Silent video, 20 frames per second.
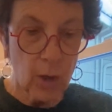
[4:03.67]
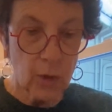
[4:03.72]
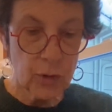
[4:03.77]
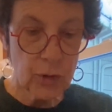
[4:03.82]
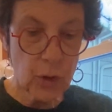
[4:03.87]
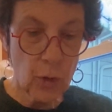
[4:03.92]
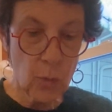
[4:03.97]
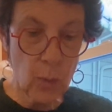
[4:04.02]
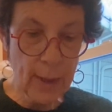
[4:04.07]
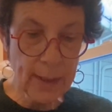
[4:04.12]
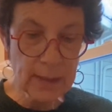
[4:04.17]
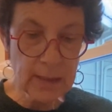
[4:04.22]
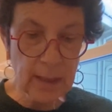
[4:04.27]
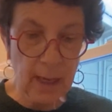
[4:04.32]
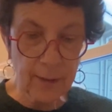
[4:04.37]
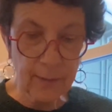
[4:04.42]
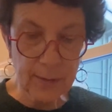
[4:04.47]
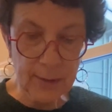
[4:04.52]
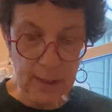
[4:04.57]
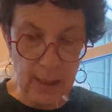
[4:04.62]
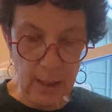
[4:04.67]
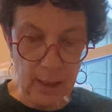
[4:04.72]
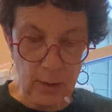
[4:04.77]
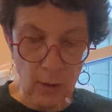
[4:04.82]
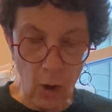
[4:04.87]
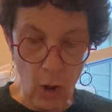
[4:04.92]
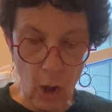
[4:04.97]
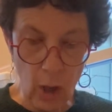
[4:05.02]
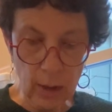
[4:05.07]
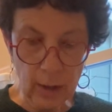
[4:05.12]
So once I've
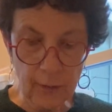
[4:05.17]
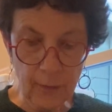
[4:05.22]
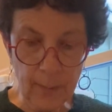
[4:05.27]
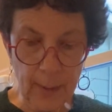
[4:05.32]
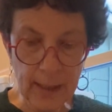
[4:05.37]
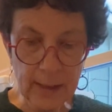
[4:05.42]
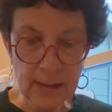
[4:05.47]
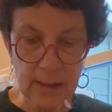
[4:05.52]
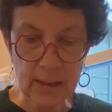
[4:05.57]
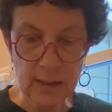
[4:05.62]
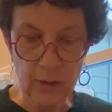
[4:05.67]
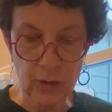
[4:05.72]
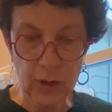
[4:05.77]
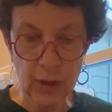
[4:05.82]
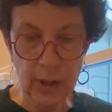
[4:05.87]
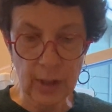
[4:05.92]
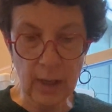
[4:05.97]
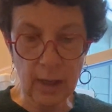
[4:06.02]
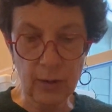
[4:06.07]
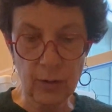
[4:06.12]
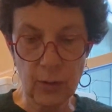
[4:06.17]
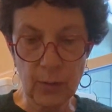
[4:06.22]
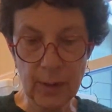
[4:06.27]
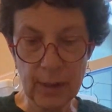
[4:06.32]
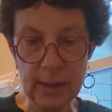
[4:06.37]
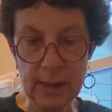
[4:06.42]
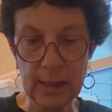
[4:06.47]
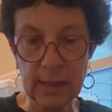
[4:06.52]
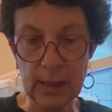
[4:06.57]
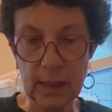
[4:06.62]
done all of my stitching, and you
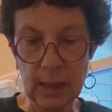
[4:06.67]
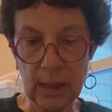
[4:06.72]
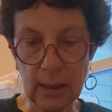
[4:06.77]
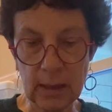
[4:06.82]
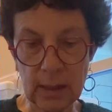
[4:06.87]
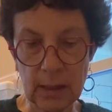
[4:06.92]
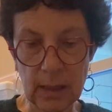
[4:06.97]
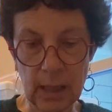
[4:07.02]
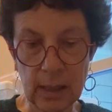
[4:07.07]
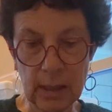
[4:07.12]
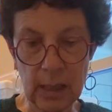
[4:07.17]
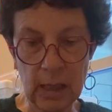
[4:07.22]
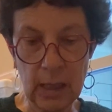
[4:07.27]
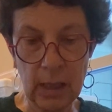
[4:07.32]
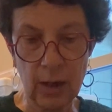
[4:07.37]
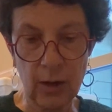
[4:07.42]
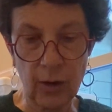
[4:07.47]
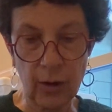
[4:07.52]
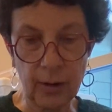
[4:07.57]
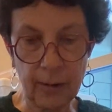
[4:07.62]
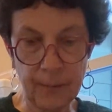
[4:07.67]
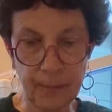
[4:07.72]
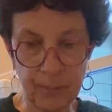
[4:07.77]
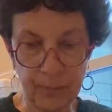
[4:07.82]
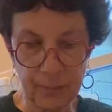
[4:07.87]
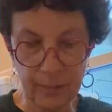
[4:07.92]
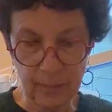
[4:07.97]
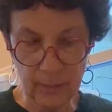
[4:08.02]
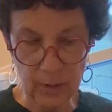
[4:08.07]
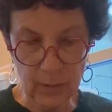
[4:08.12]
can see it's done here,
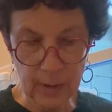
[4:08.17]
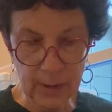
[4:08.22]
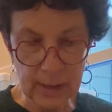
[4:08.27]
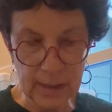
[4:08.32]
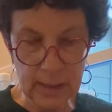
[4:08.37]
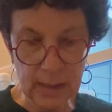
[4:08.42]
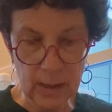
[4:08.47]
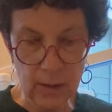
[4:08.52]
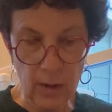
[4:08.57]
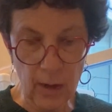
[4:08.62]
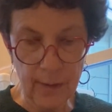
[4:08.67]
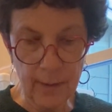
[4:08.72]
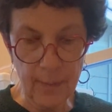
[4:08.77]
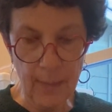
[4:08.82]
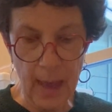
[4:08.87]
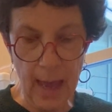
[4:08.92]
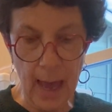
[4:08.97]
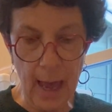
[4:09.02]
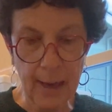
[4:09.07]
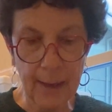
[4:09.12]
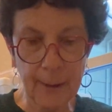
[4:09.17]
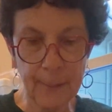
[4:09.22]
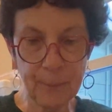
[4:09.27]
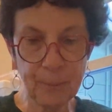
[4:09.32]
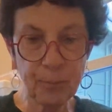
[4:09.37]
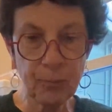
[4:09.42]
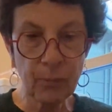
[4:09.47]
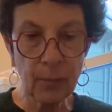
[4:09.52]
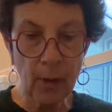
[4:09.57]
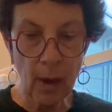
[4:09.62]
you can see it on the back,
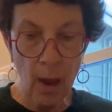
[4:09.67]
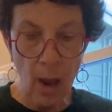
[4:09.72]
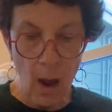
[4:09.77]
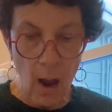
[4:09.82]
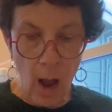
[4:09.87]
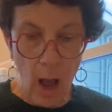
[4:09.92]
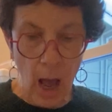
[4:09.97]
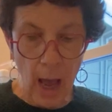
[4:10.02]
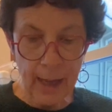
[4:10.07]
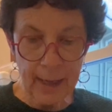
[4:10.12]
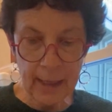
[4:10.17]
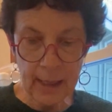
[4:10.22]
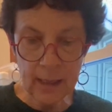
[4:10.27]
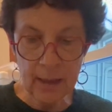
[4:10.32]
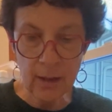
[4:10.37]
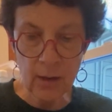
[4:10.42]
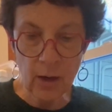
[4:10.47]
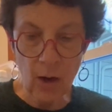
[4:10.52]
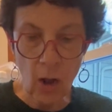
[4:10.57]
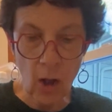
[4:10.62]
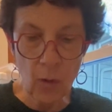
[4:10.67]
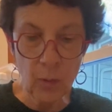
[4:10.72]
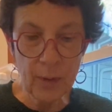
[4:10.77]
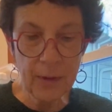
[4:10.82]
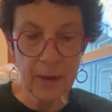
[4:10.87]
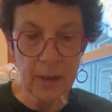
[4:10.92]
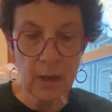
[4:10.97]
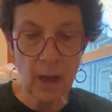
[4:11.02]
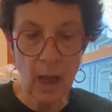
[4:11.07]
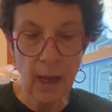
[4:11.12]
I hit it all
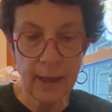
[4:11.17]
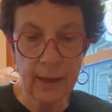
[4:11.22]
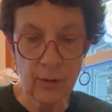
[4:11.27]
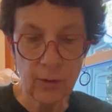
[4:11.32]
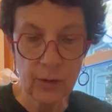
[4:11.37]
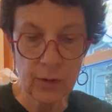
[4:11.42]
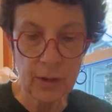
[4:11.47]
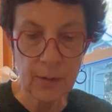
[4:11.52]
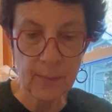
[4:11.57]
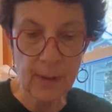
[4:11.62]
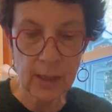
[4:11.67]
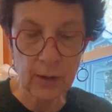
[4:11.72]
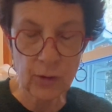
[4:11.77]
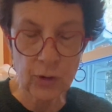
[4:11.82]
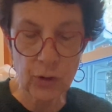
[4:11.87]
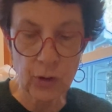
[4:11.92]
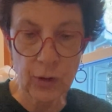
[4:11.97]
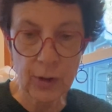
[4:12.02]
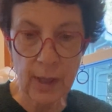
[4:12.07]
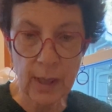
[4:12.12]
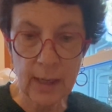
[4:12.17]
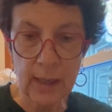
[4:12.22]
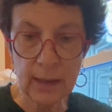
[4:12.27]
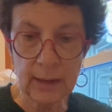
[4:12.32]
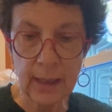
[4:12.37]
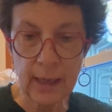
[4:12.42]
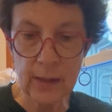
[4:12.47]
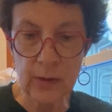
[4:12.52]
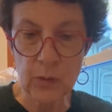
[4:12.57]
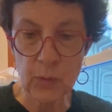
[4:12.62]
with an iron to make sure that it
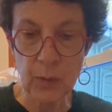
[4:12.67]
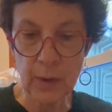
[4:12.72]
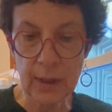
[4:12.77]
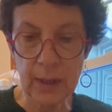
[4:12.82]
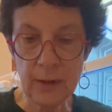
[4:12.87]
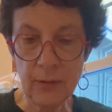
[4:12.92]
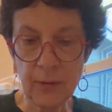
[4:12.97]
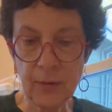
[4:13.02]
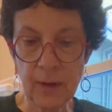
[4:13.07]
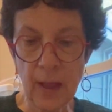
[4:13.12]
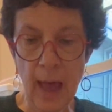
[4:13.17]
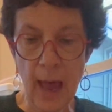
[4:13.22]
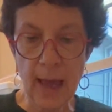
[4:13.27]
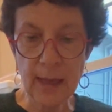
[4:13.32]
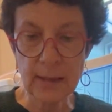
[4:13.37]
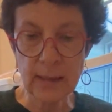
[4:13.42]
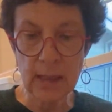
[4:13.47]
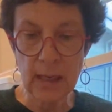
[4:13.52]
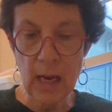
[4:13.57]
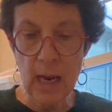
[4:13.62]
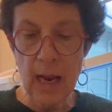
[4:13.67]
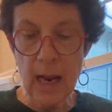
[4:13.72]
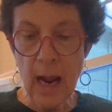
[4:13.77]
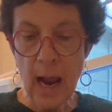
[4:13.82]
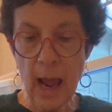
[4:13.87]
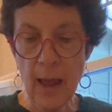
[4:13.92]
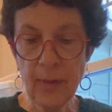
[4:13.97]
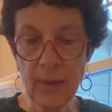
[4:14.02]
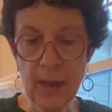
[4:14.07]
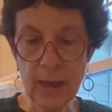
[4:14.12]
lays really flat,
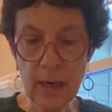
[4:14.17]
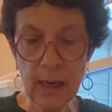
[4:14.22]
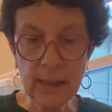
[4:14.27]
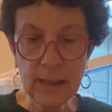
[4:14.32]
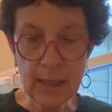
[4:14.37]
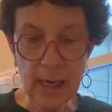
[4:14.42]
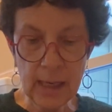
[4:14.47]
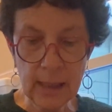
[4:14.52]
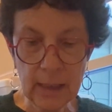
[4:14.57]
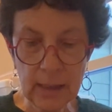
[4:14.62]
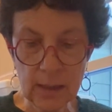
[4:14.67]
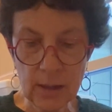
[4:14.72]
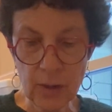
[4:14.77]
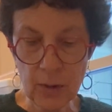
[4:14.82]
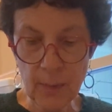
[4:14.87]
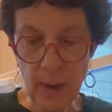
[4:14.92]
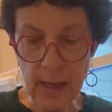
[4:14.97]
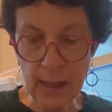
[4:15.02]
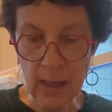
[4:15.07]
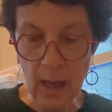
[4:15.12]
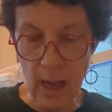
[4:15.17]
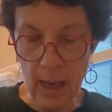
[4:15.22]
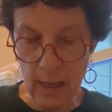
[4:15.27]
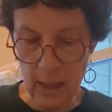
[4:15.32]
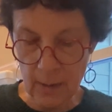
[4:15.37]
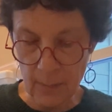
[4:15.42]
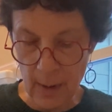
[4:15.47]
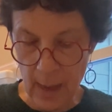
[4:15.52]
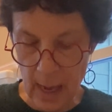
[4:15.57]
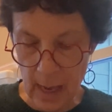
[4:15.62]
and then I take it to my
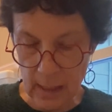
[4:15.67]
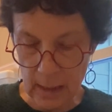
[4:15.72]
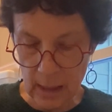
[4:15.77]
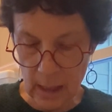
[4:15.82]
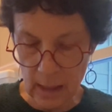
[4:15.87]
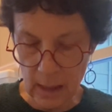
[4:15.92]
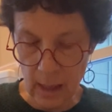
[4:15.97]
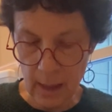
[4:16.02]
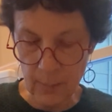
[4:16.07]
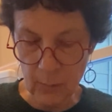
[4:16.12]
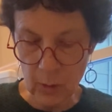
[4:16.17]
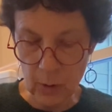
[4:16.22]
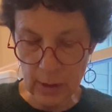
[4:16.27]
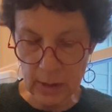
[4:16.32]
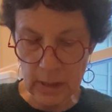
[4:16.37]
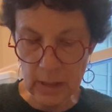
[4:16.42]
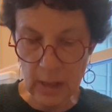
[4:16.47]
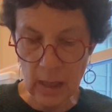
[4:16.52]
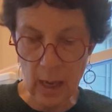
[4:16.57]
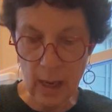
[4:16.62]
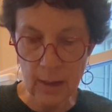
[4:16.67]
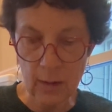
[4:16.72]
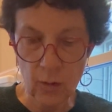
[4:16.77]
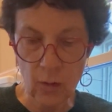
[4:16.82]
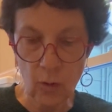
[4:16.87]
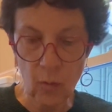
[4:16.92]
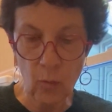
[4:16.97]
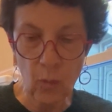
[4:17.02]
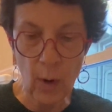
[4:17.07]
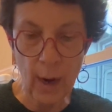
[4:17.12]
cutting mat and I'm going to
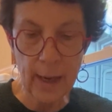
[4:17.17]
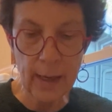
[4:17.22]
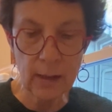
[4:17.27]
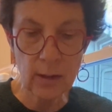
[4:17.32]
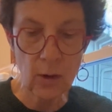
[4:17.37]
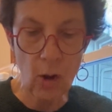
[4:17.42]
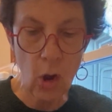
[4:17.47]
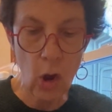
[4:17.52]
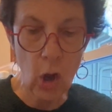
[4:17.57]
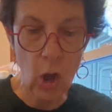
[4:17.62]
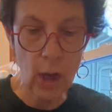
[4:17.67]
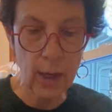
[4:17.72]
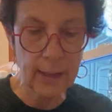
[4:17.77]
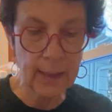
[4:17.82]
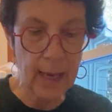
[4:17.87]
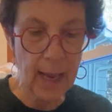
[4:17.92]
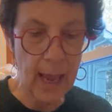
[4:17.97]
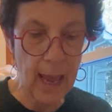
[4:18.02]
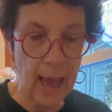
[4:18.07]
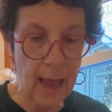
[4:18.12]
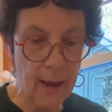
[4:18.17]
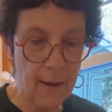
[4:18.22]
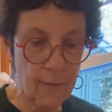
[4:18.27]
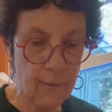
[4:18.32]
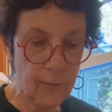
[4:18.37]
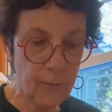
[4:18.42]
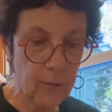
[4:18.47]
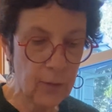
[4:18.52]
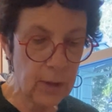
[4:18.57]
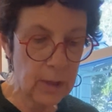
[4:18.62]
cut right on
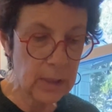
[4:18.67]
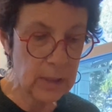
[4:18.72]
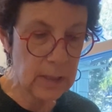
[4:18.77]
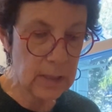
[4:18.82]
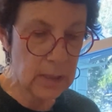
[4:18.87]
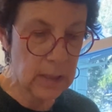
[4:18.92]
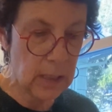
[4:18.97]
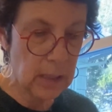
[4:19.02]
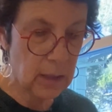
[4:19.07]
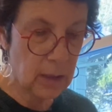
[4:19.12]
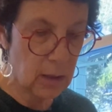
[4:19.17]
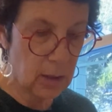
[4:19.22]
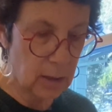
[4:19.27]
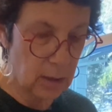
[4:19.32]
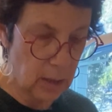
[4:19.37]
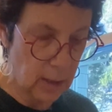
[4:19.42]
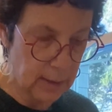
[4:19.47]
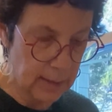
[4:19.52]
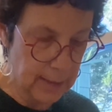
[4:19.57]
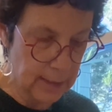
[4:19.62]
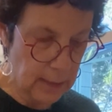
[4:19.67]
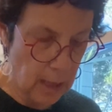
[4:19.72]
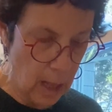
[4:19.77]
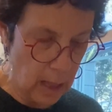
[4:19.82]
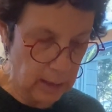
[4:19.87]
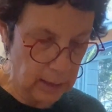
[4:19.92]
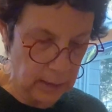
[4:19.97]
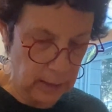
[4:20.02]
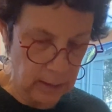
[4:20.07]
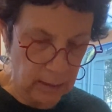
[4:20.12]
every single
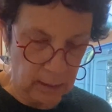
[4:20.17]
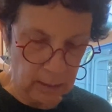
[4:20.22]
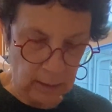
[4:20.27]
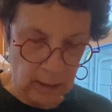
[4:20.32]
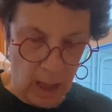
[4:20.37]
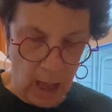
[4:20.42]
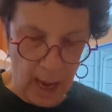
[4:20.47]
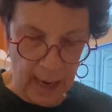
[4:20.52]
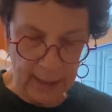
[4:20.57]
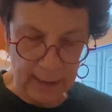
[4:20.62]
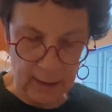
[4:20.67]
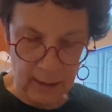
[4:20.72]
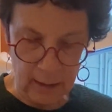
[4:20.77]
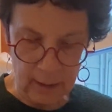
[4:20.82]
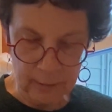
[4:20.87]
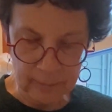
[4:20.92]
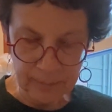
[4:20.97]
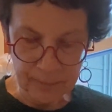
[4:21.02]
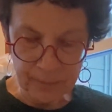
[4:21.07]
solid line.